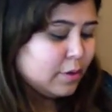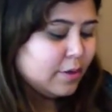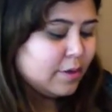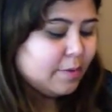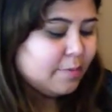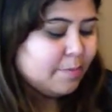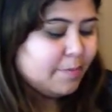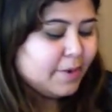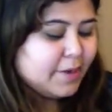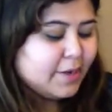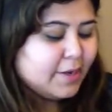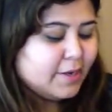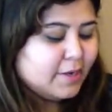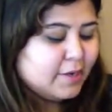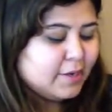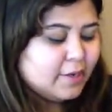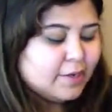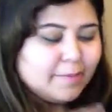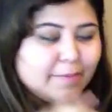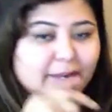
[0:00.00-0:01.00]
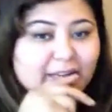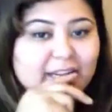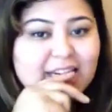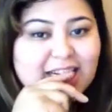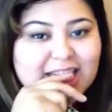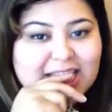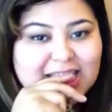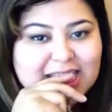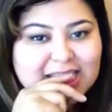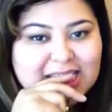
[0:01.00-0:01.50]
I bite, like, my
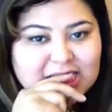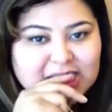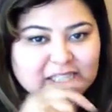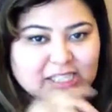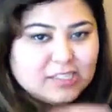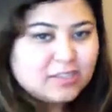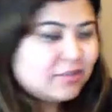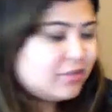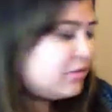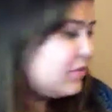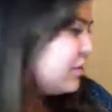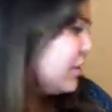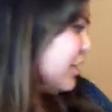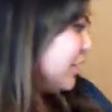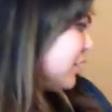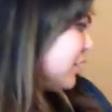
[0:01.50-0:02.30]
lip skin